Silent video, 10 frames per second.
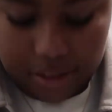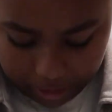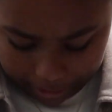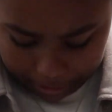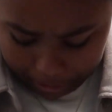
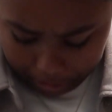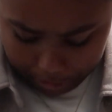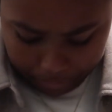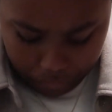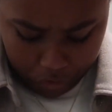
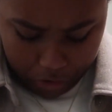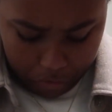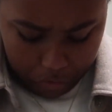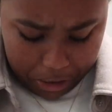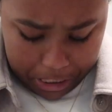says,
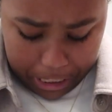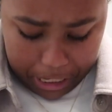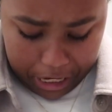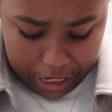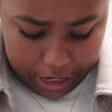"One
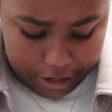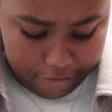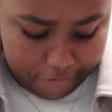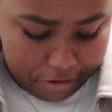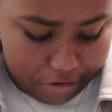day
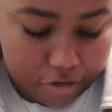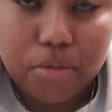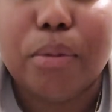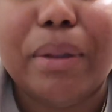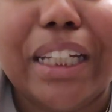even
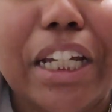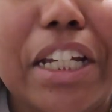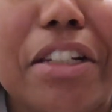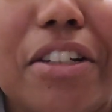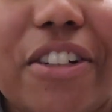this will be
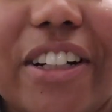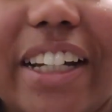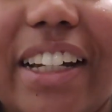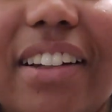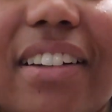
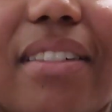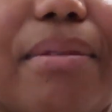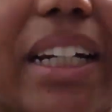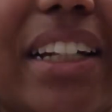history," my